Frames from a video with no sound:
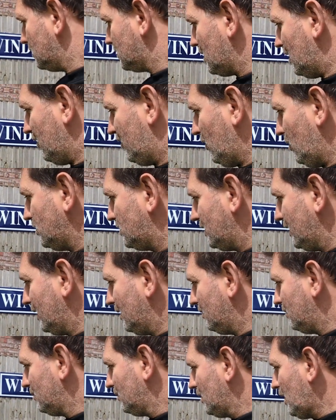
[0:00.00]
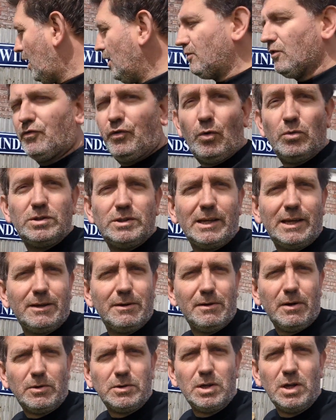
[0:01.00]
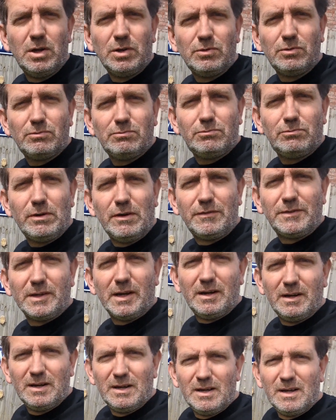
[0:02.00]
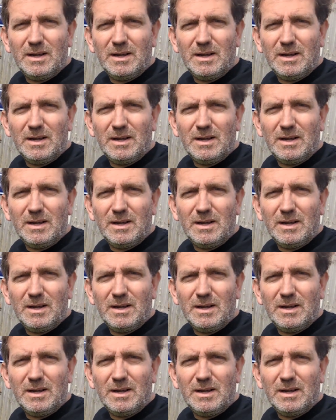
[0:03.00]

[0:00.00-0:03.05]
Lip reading: So over 40-year-old grifter